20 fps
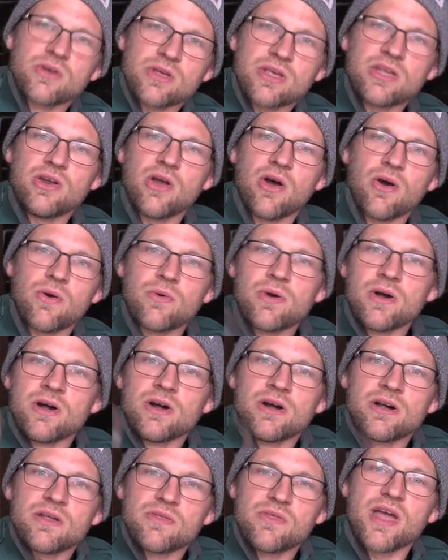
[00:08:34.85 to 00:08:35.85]
You know,
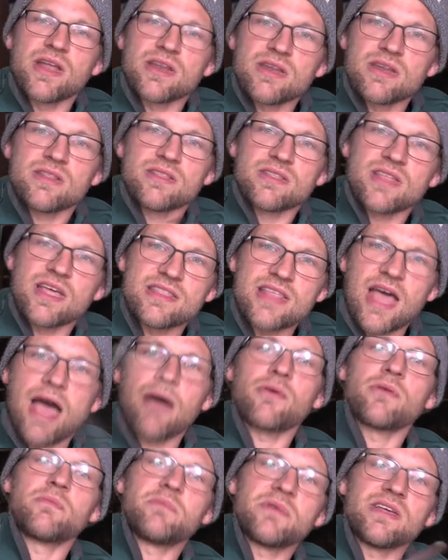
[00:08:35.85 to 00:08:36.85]
then then
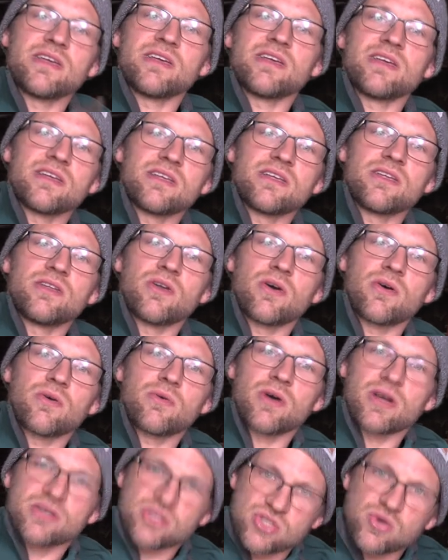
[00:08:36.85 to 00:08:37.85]
that would be, you
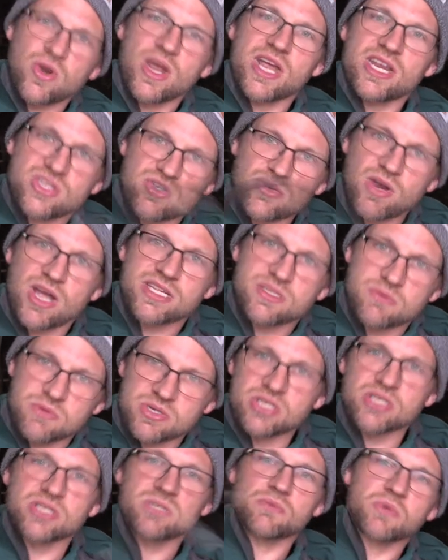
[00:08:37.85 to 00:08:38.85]
know, a trade dress
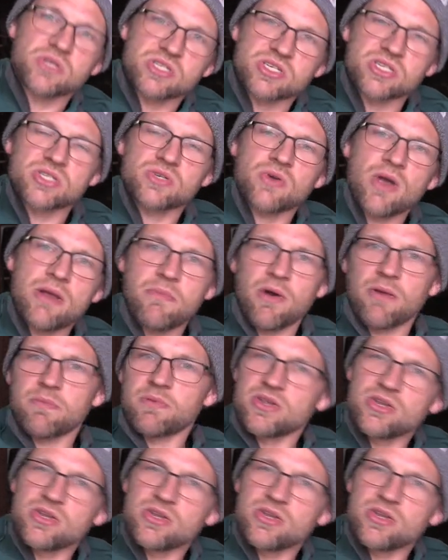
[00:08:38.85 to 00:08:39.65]
which is which is trademark.